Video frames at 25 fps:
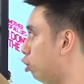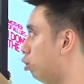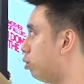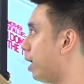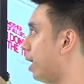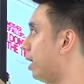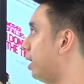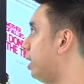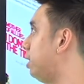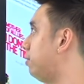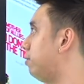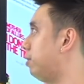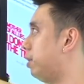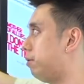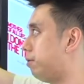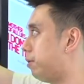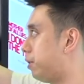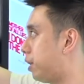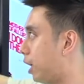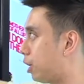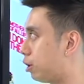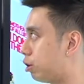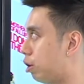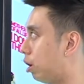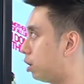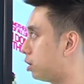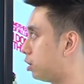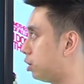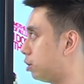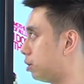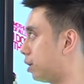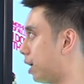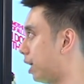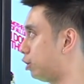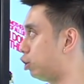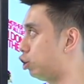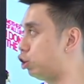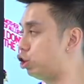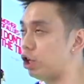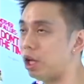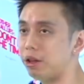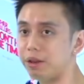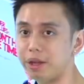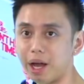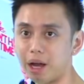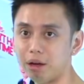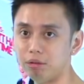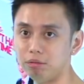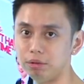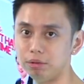that even if TikTok gets shut
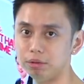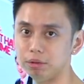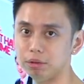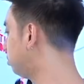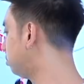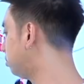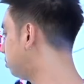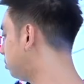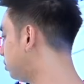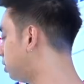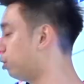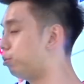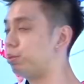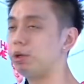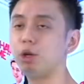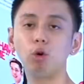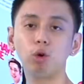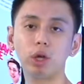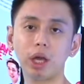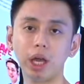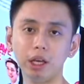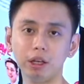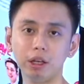down, they'll be okay.